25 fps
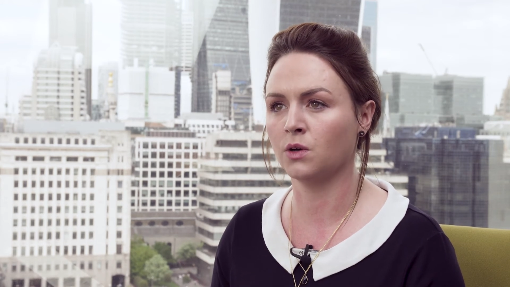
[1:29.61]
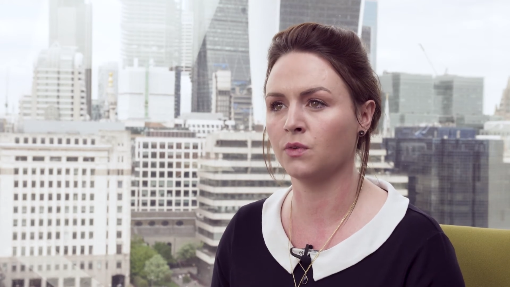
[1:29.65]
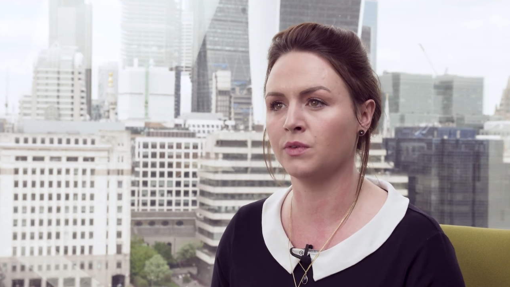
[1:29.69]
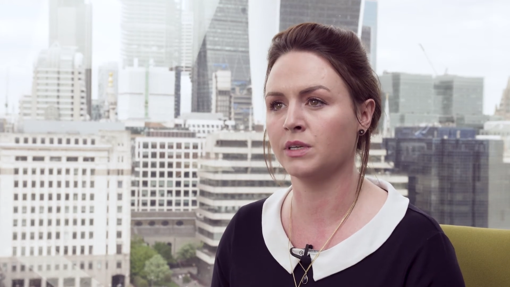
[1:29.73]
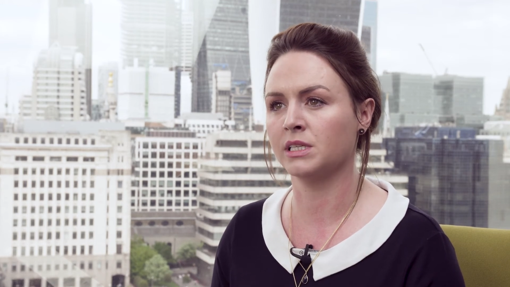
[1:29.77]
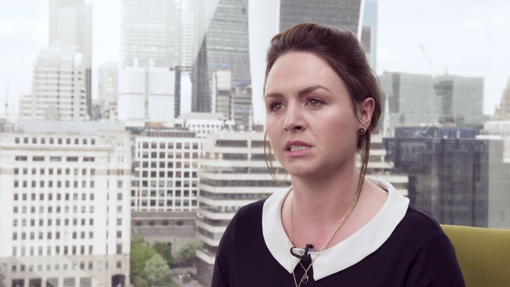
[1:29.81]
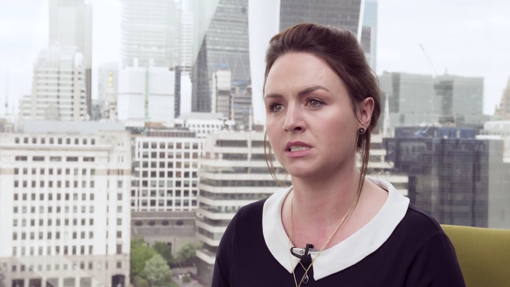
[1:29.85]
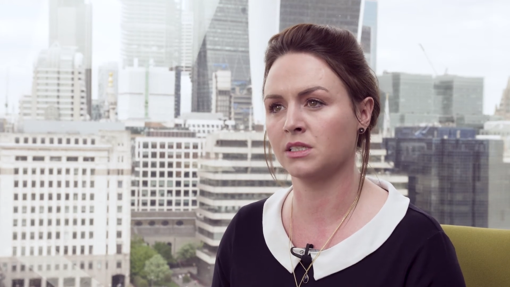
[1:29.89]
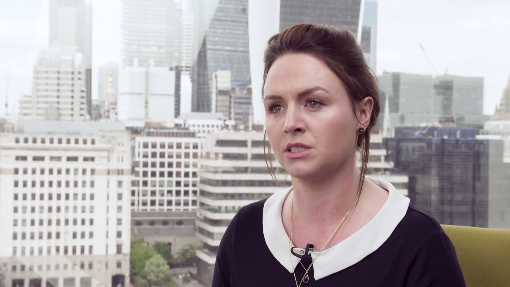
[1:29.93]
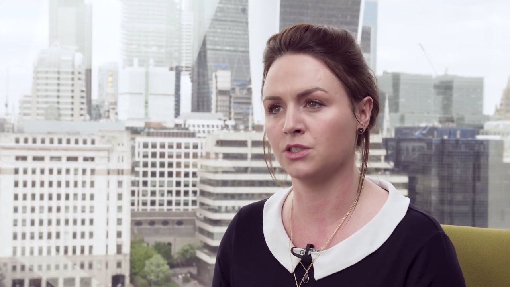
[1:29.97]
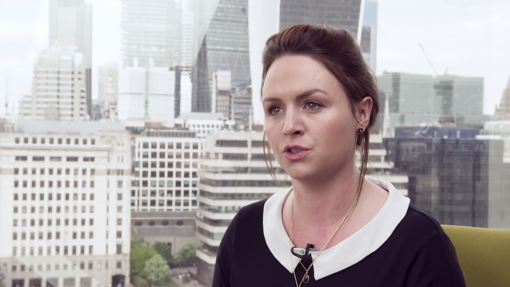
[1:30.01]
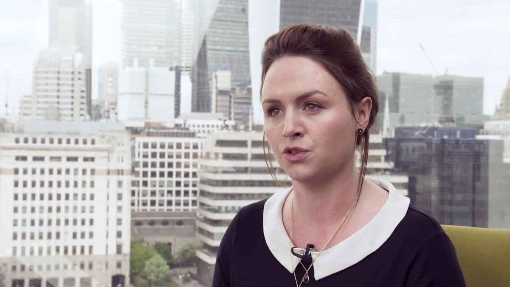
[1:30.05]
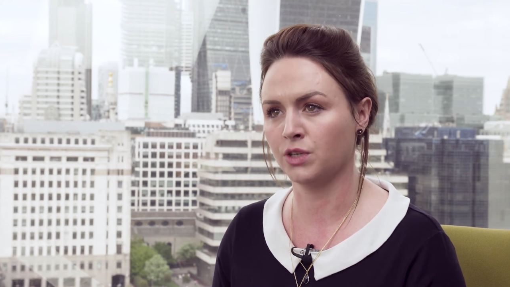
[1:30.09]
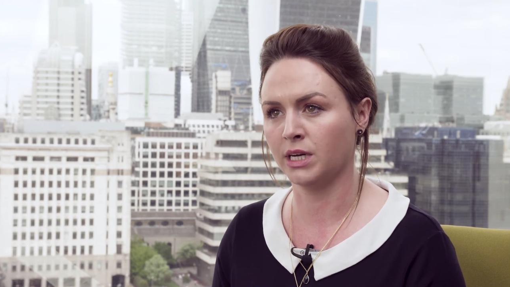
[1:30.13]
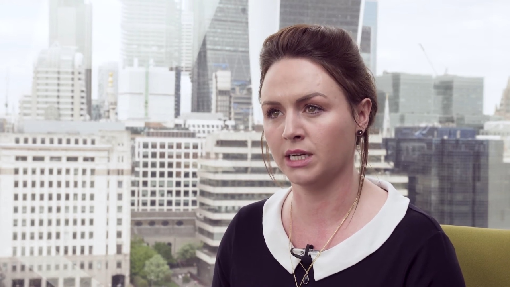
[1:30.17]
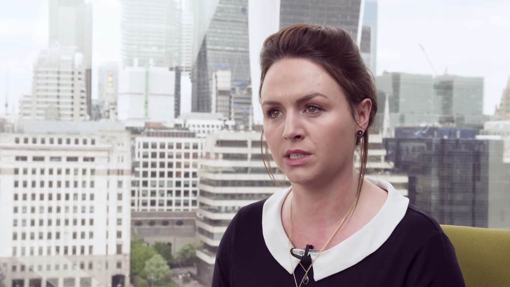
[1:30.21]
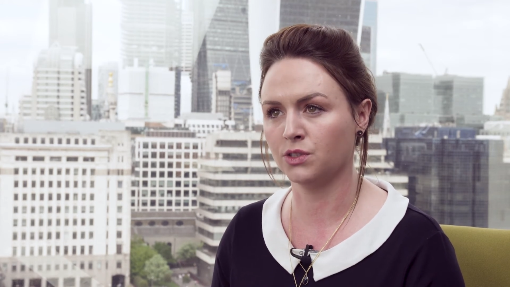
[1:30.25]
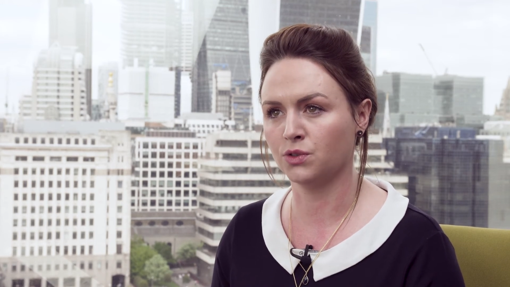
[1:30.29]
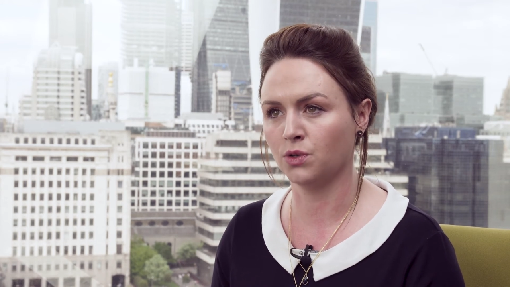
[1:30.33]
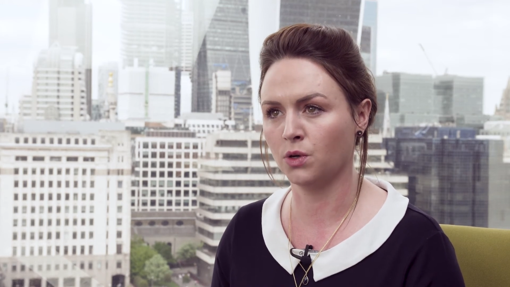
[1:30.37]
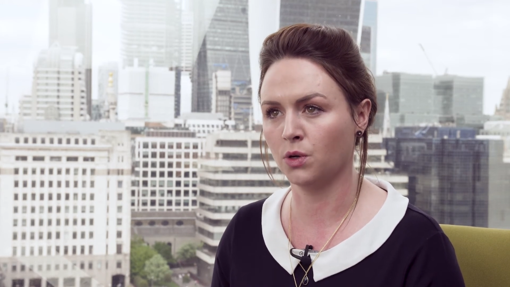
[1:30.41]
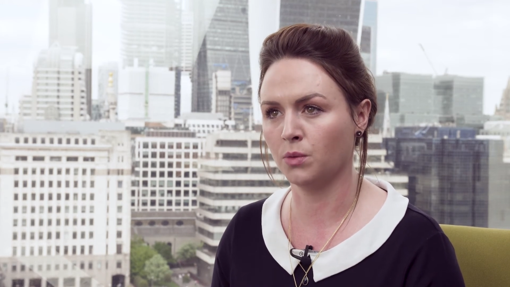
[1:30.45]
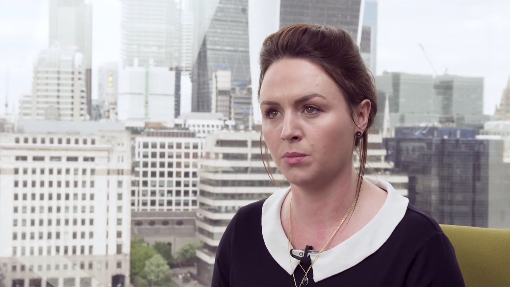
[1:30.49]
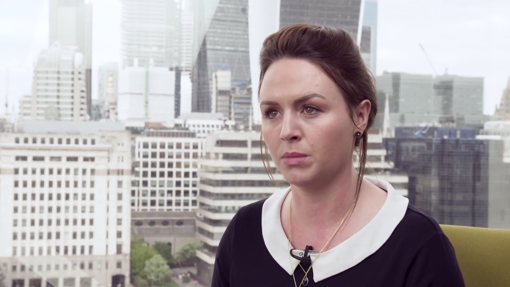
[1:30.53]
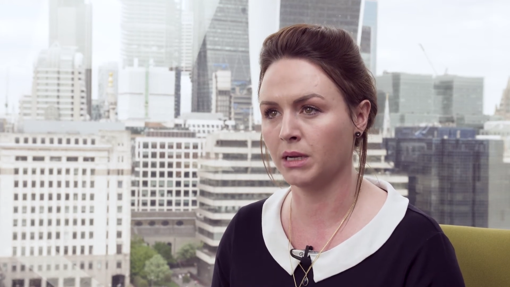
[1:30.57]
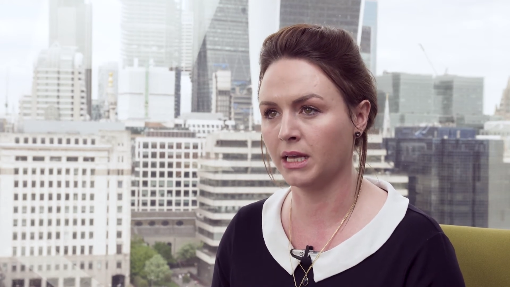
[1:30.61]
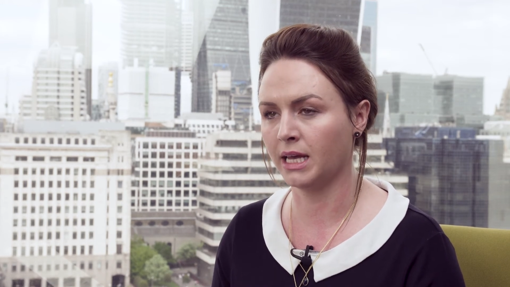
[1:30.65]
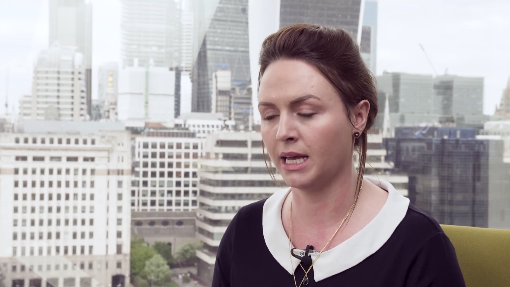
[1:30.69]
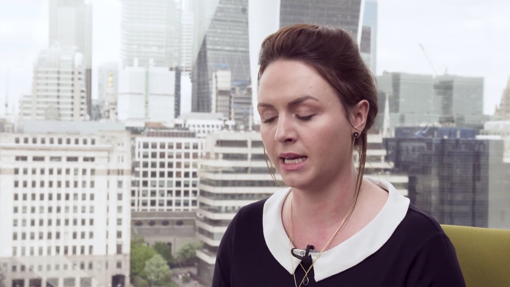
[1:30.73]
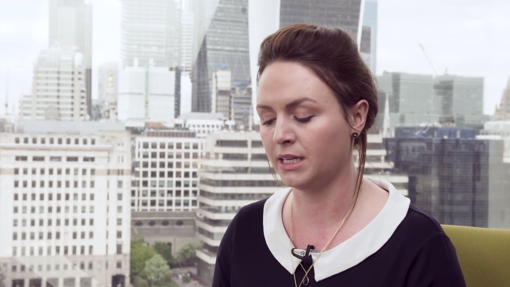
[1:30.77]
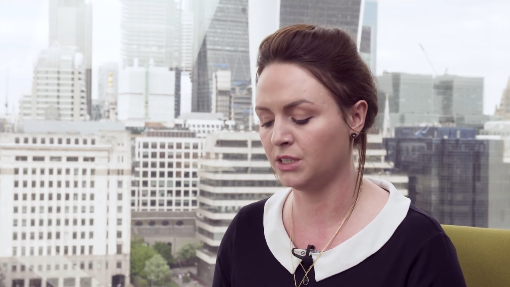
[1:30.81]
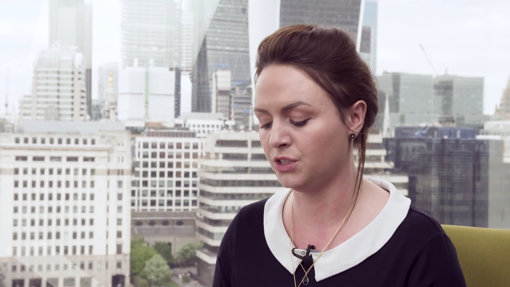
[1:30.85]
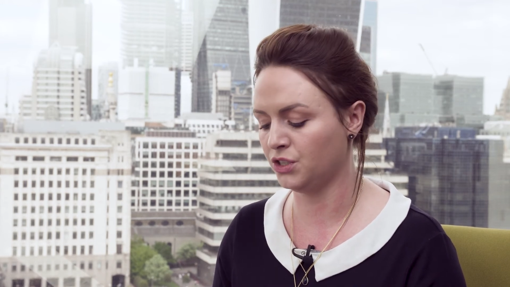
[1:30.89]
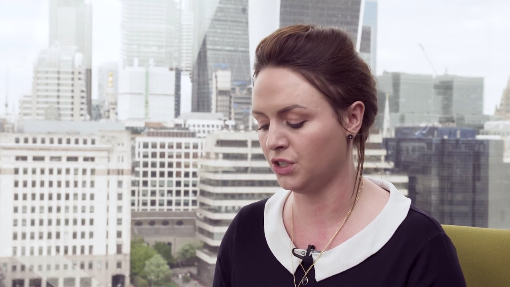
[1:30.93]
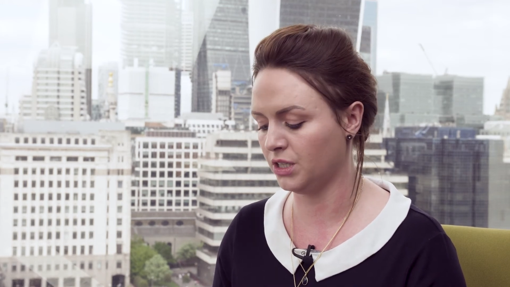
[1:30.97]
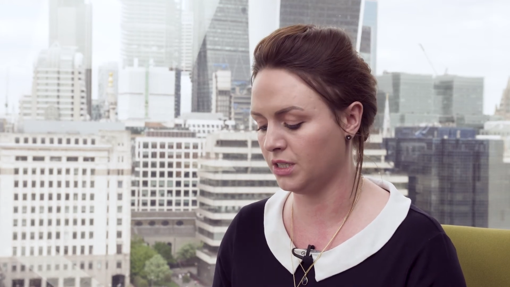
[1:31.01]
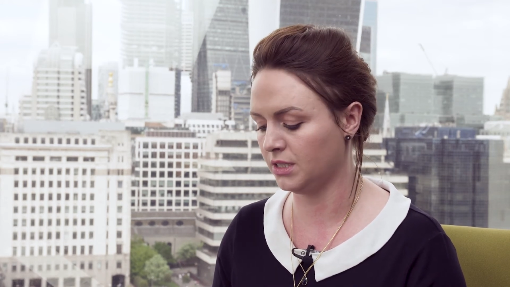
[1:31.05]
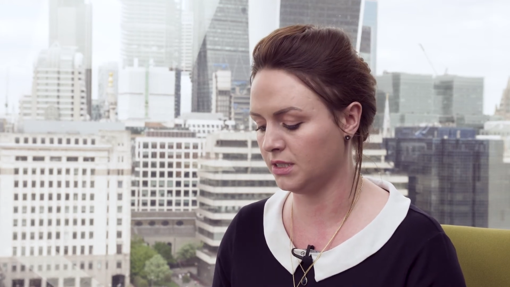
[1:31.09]
of its contractual
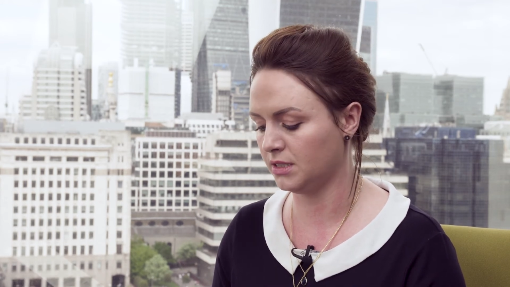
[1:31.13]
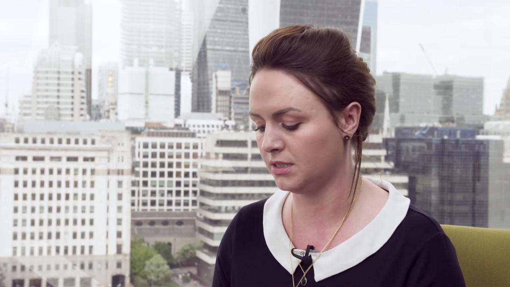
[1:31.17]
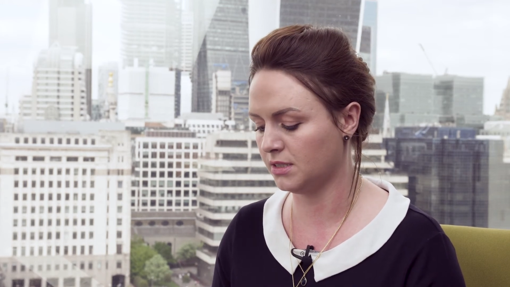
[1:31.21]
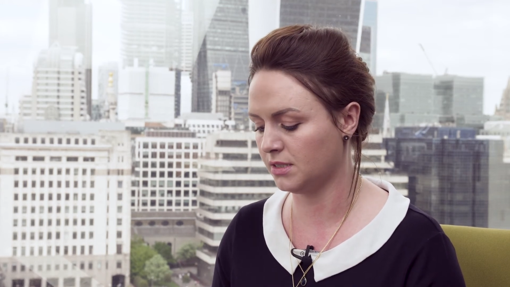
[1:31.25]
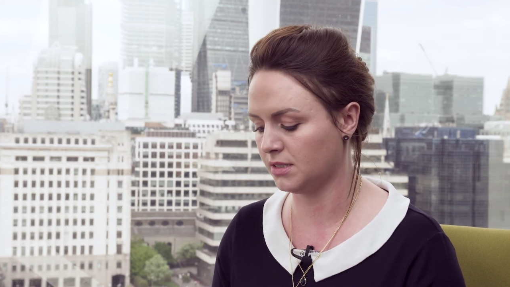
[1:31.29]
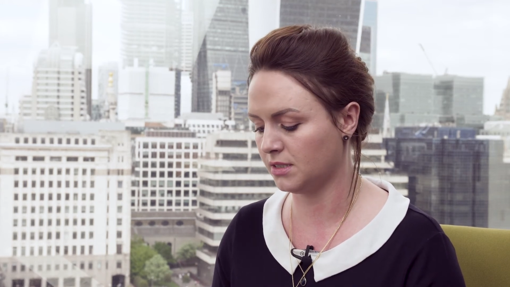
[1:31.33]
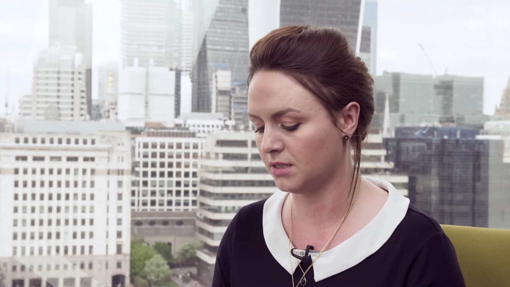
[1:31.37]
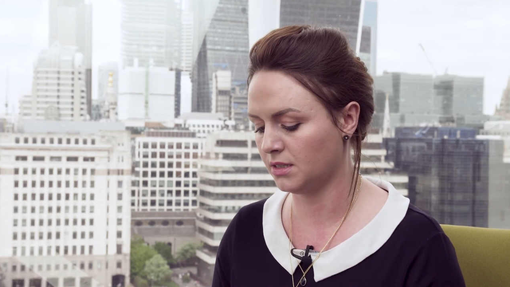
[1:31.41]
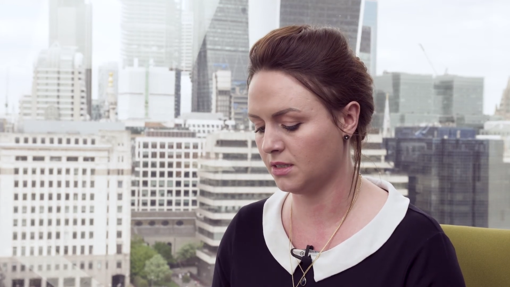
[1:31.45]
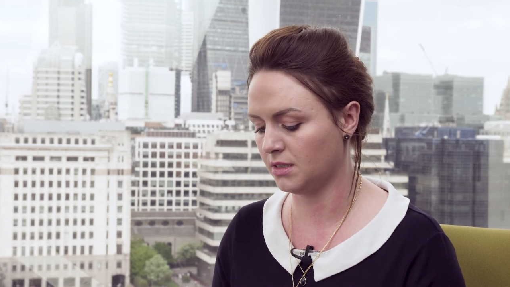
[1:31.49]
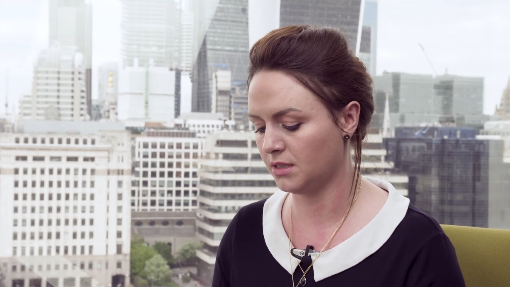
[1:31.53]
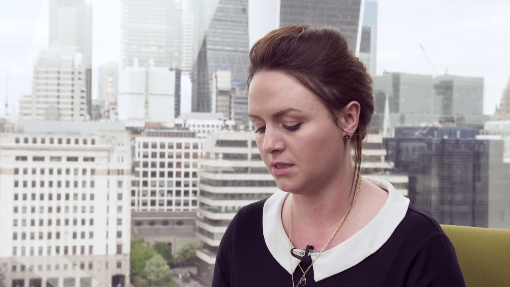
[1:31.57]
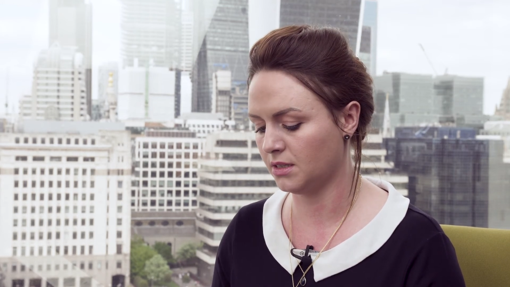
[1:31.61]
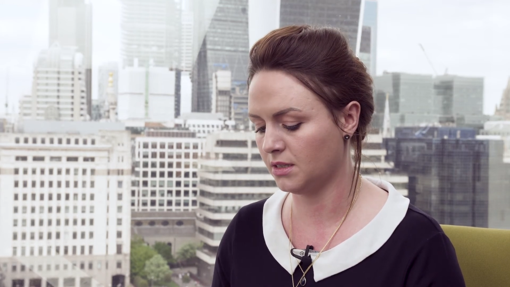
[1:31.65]
obligations.